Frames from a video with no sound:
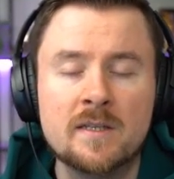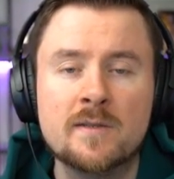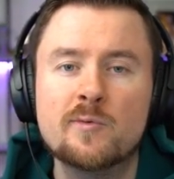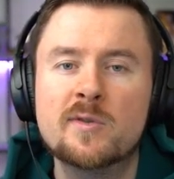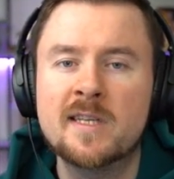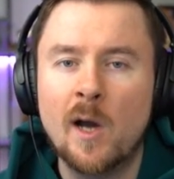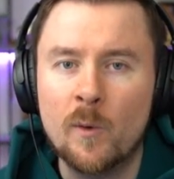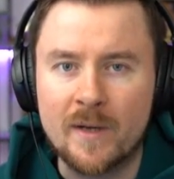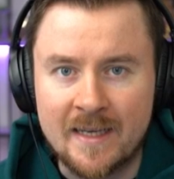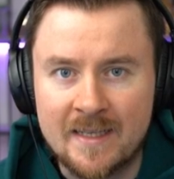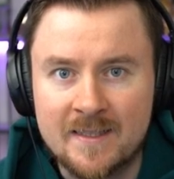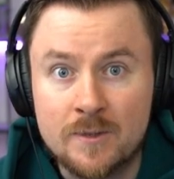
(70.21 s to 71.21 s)
use code
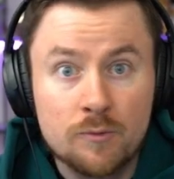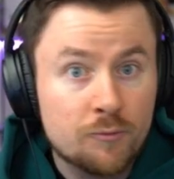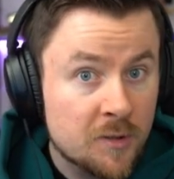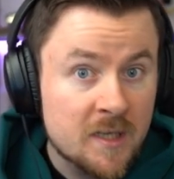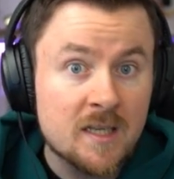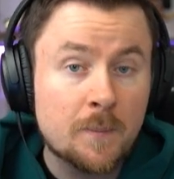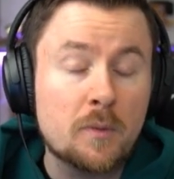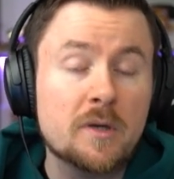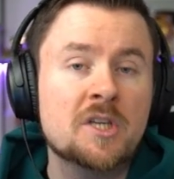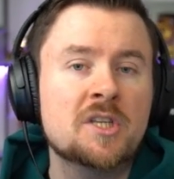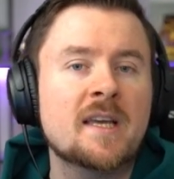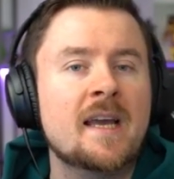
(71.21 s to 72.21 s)
iTzu. Really
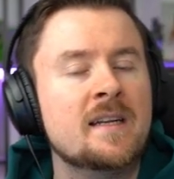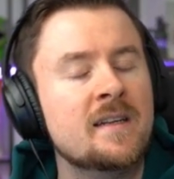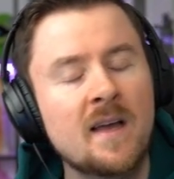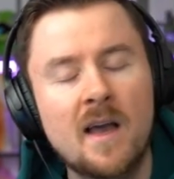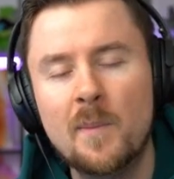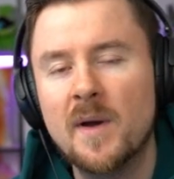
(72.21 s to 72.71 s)
appreciate it.